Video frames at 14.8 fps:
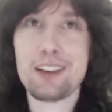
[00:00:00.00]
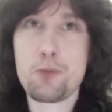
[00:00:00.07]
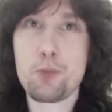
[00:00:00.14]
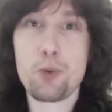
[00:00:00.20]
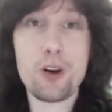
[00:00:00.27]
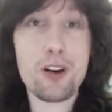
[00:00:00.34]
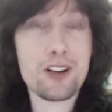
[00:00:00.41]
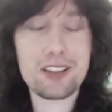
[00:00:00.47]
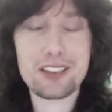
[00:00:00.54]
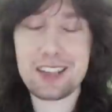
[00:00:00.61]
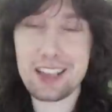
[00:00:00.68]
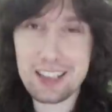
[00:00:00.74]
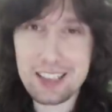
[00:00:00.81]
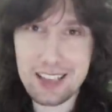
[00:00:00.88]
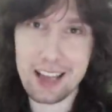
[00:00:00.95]
it works
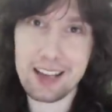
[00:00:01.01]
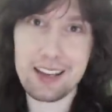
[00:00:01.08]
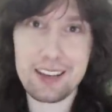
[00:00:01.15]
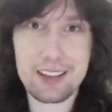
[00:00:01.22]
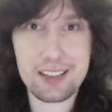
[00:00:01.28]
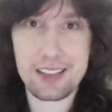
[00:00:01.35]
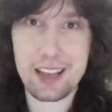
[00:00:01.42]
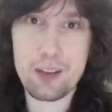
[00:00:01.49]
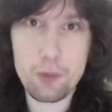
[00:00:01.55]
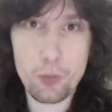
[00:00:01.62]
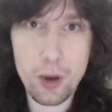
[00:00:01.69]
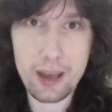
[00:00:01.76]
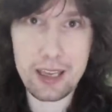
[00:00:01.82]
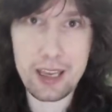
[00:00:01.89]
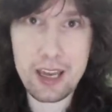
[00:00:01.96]
in exactly the same
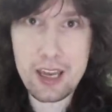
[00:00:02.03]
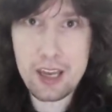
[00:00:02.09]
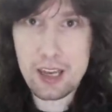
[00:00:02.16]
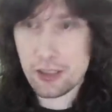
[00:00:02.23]
way.